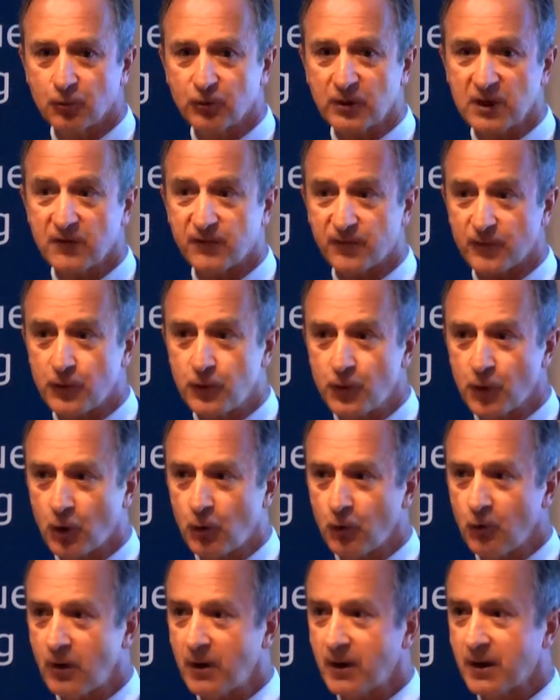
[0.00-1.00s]
We have
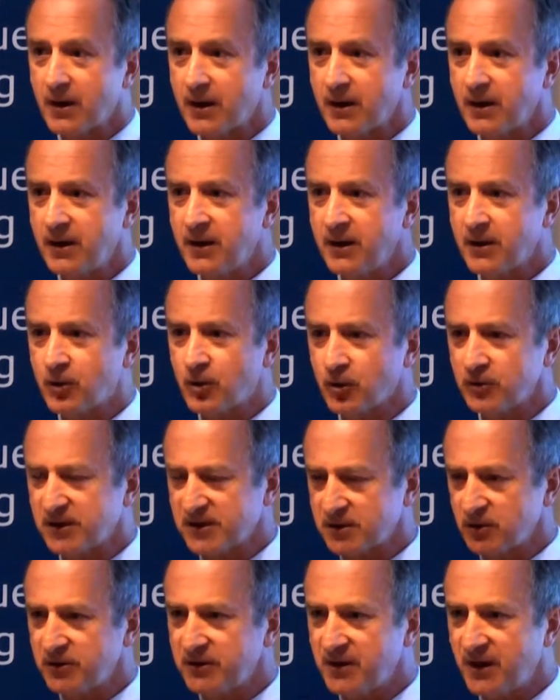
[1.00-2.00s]
no
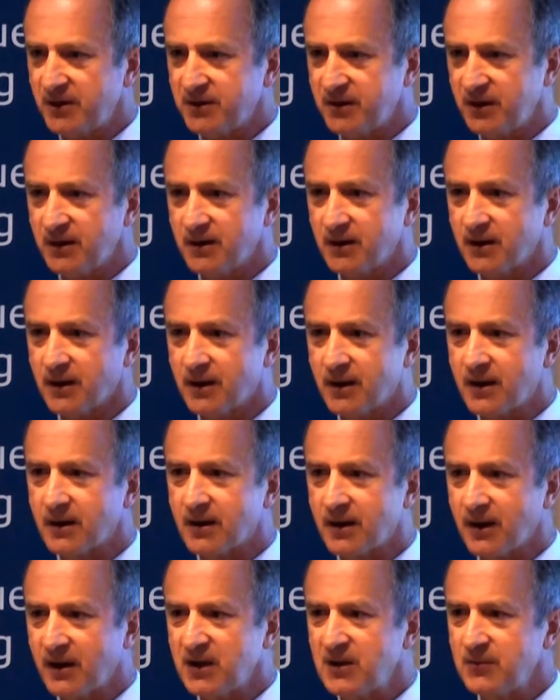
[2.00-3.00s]
consolidating
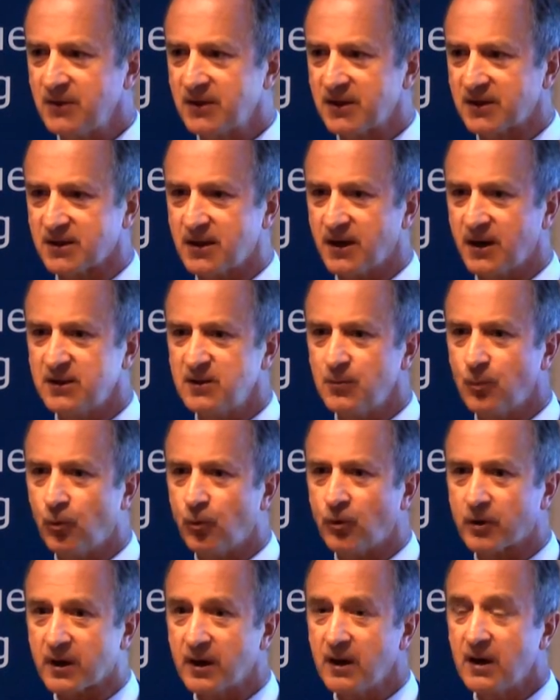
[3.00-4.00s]
enemies
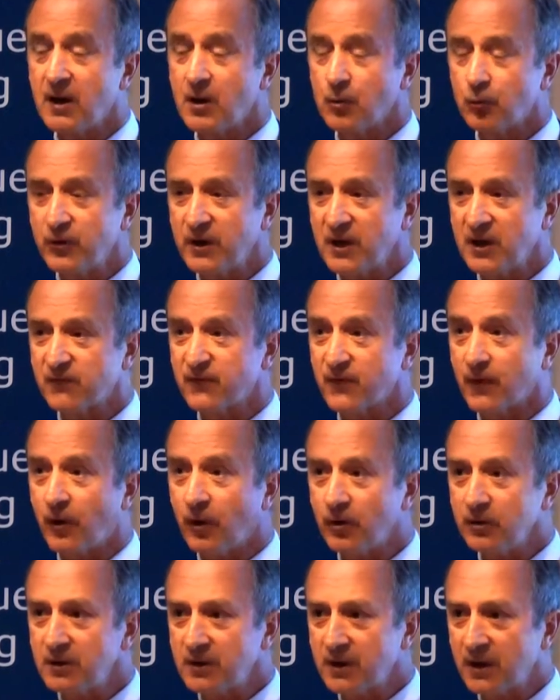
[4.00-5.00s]
anymore. We have
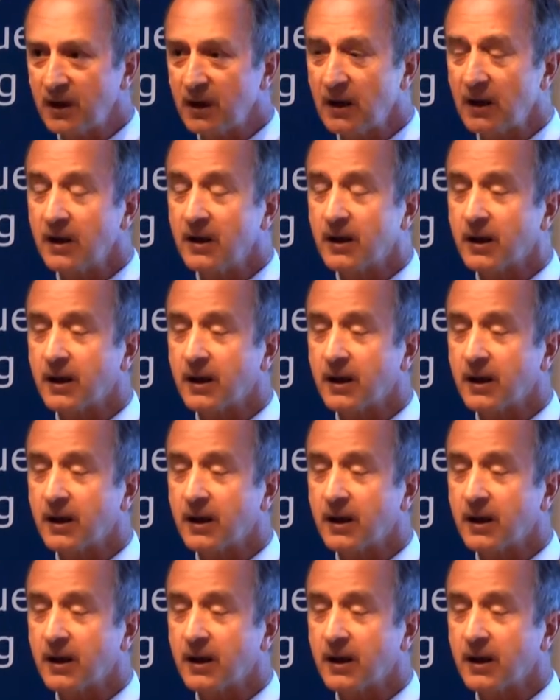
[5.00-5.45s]
only